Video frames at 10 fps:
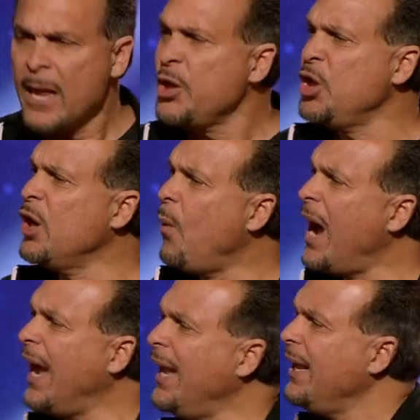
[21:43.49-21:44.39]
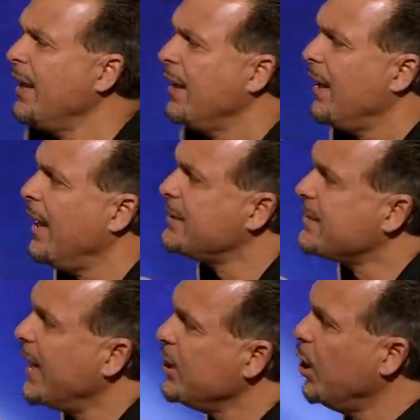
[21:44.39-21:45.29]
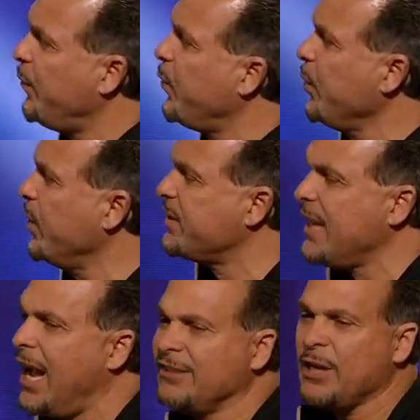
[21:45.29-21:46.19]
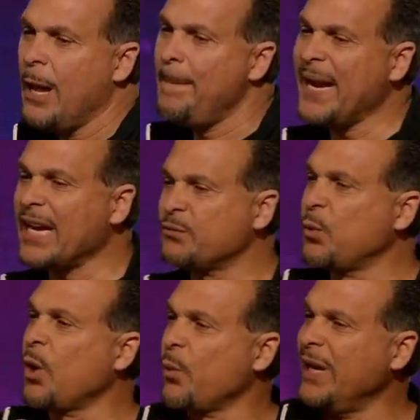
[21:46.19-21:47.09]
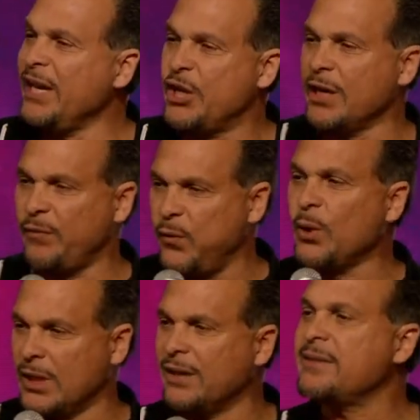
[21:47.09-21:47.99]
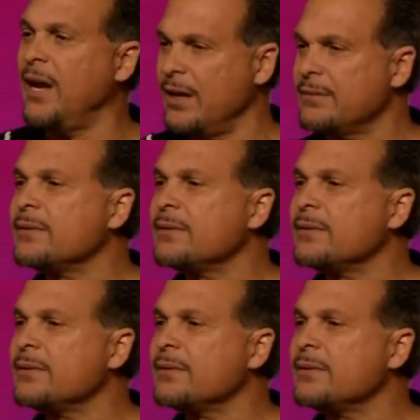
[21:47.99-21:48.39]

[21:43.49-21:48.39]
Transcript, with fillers: You know why it's saying don't fool yourselves? Because we're really good at fooling ourselves.